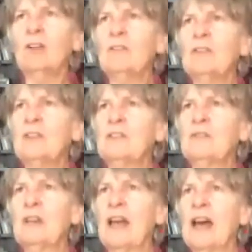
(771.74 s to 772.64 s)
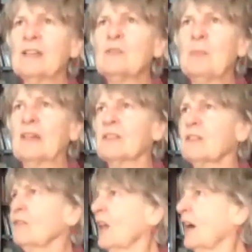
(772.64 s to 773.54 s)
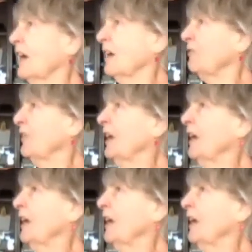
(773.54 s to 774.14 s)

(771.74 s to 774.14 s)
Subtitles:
the different aspects of life.